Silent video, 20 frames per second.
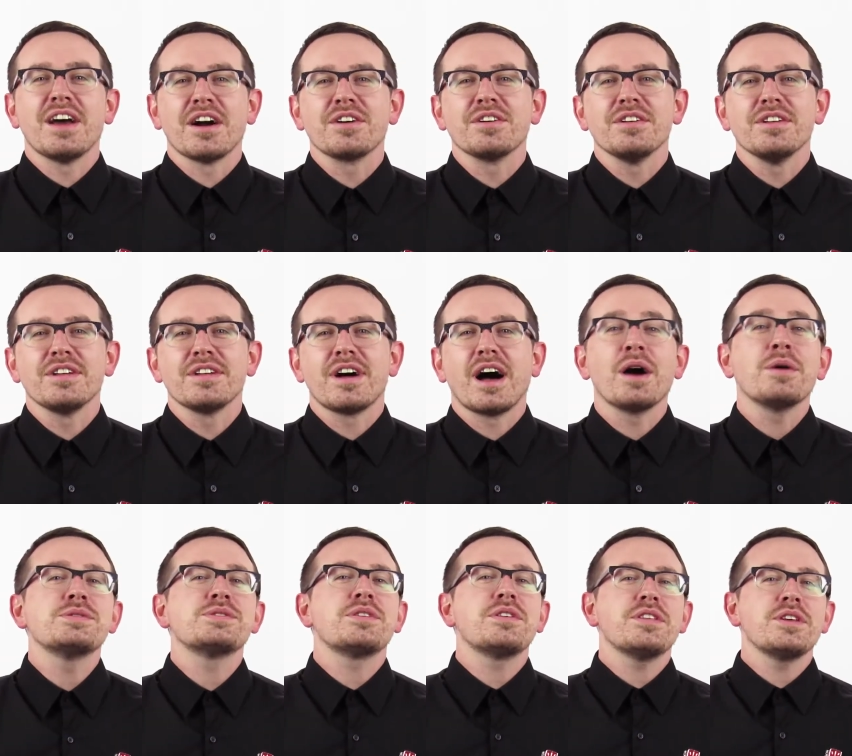knuckle, I
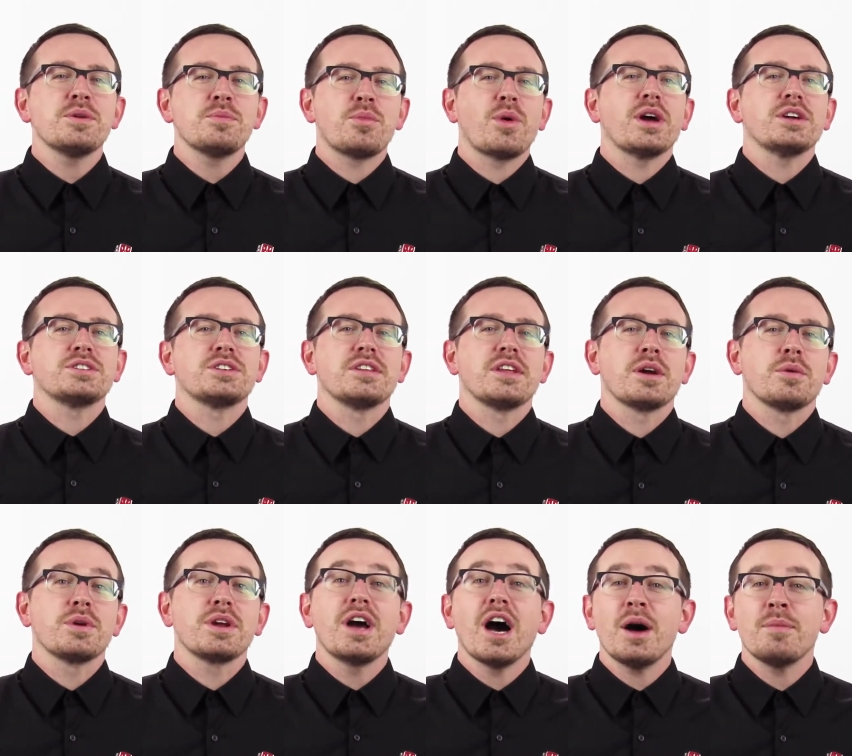was under the impression that I
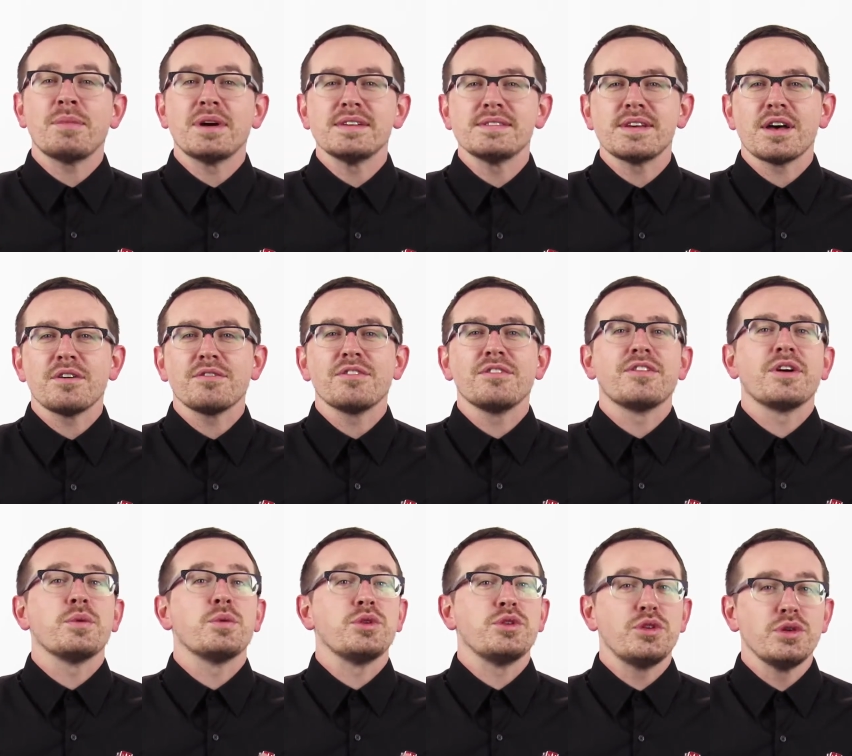would cut myself if
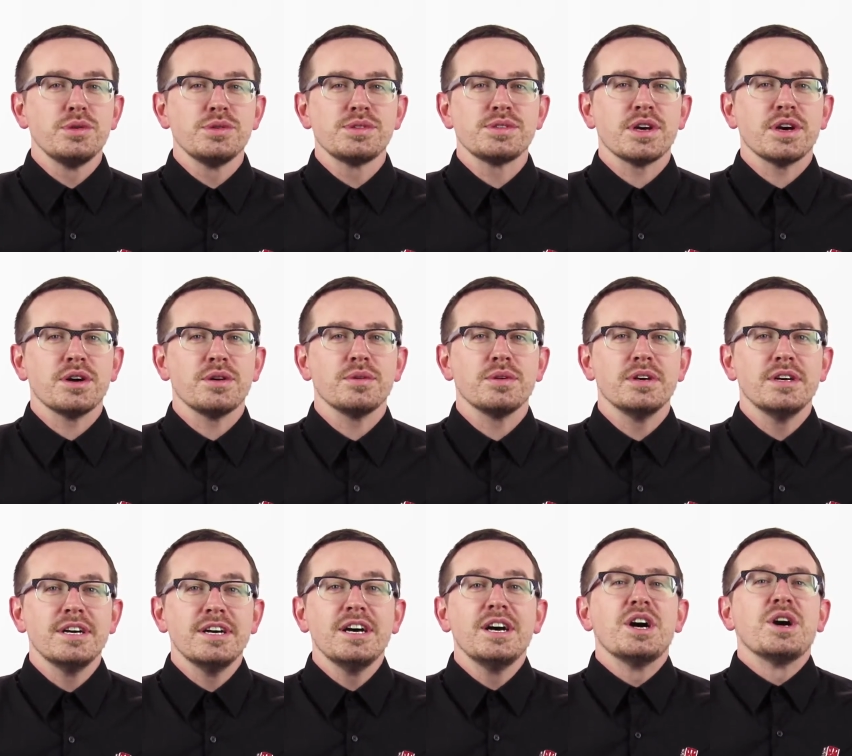I would do so.
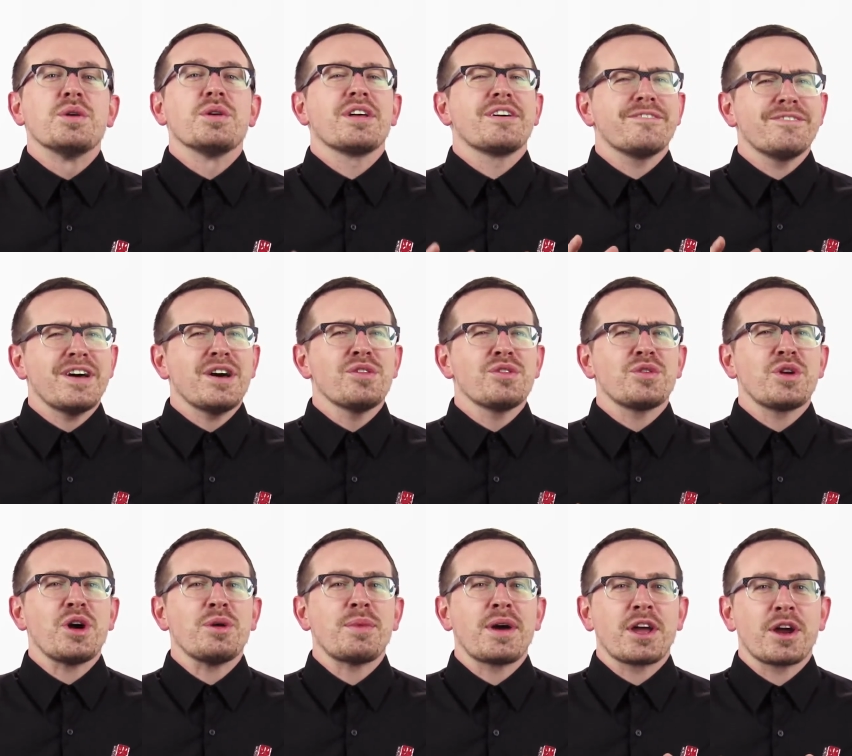Well, I found
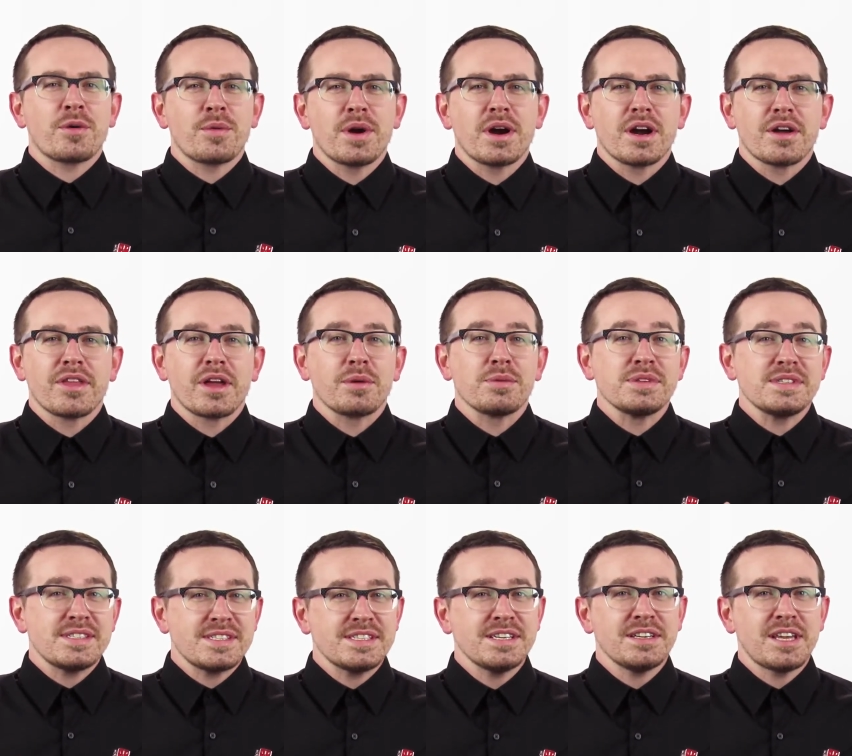throughout my career that I was
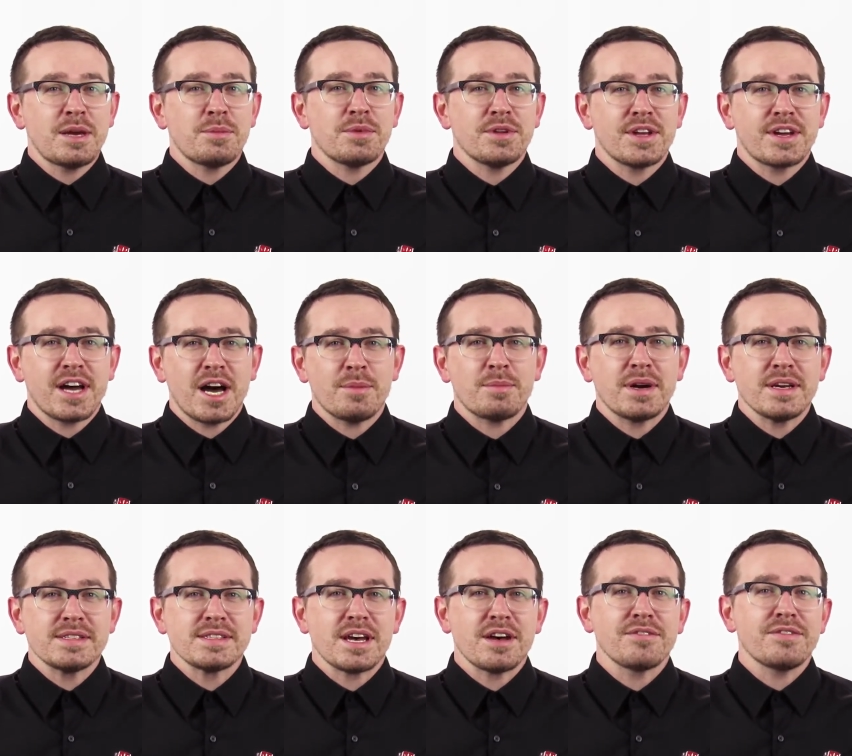still able to cut
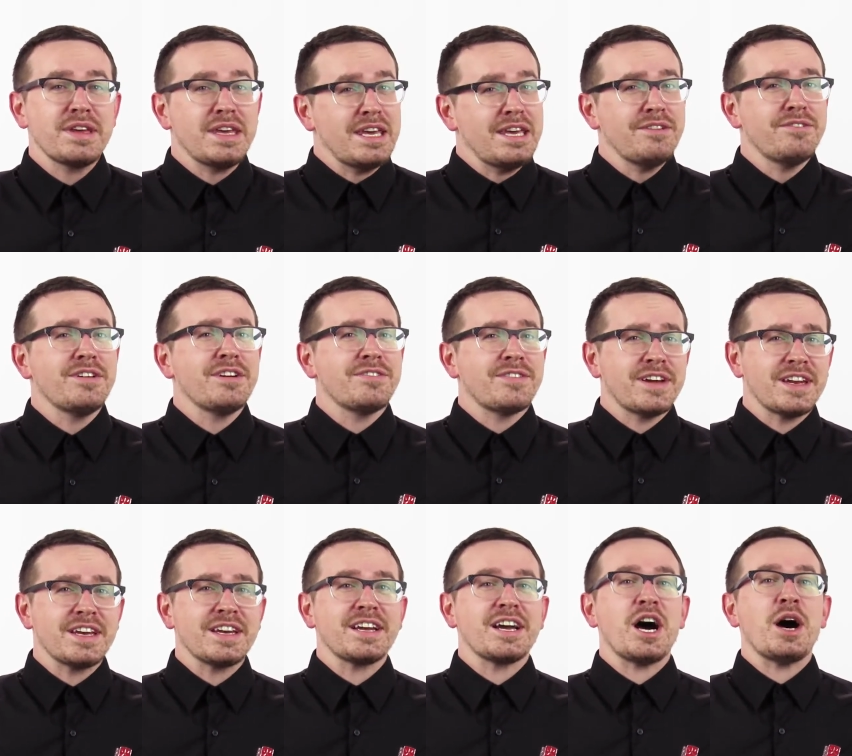myself even if I
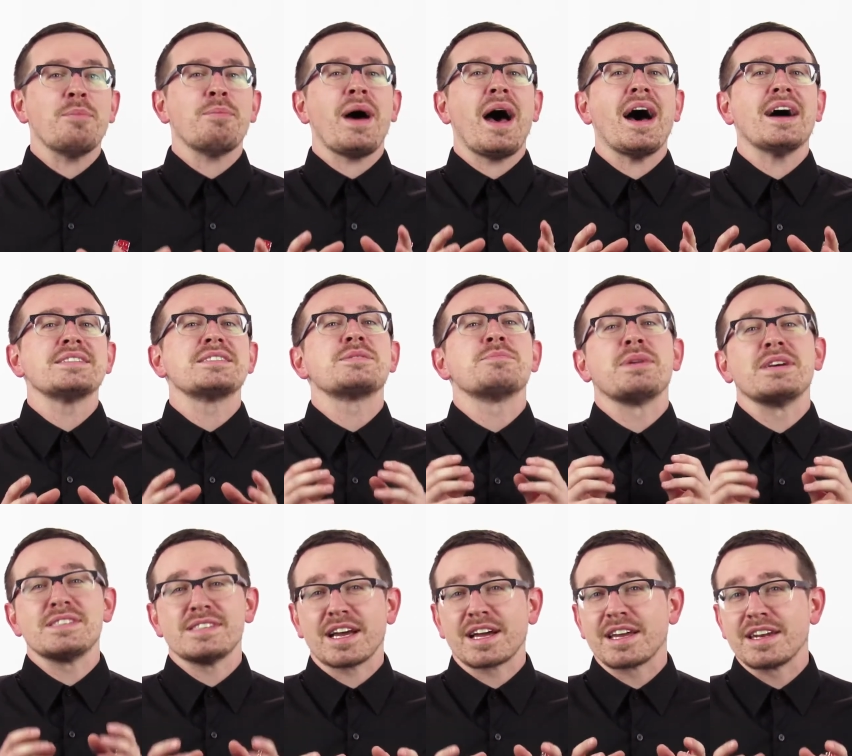didn't cut past my
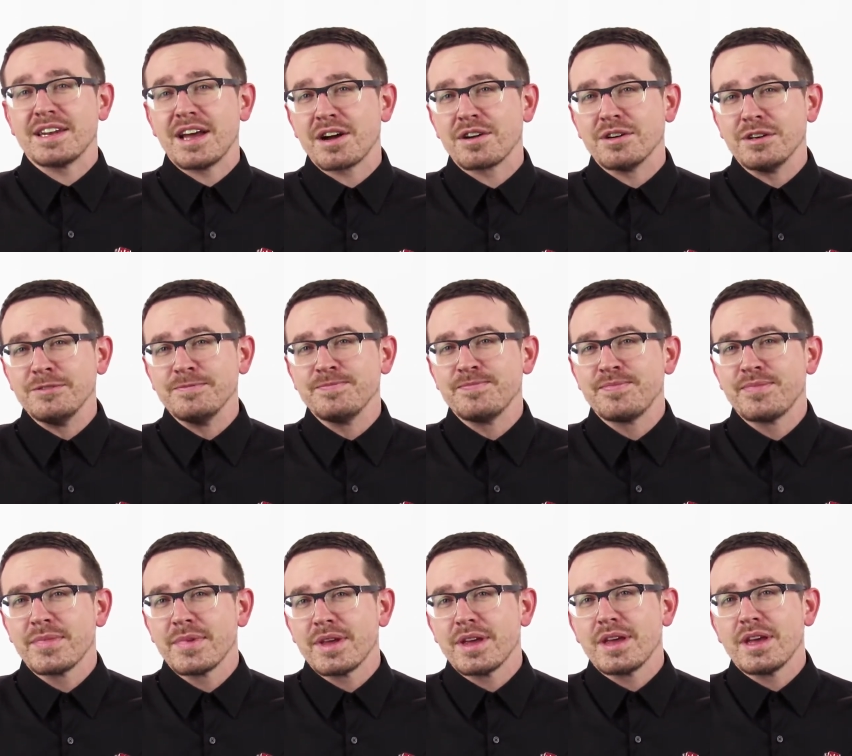second knuckle.
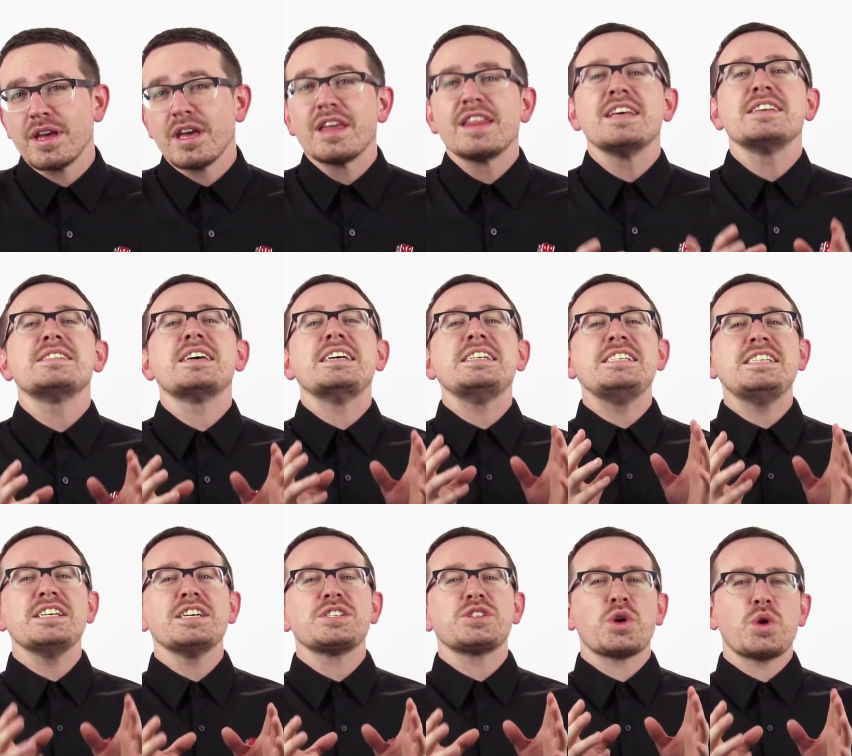This
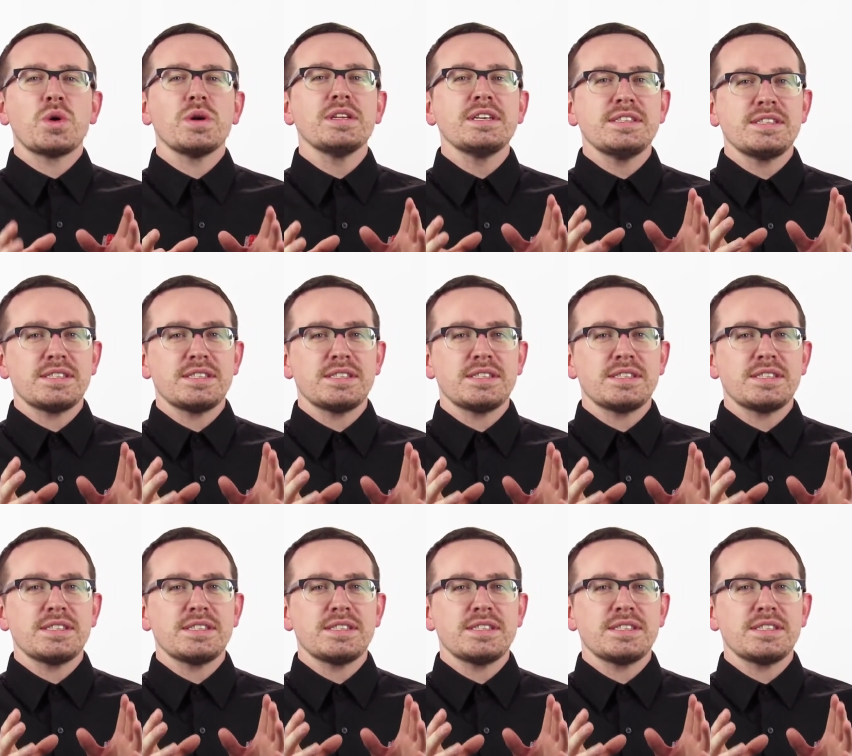idea totally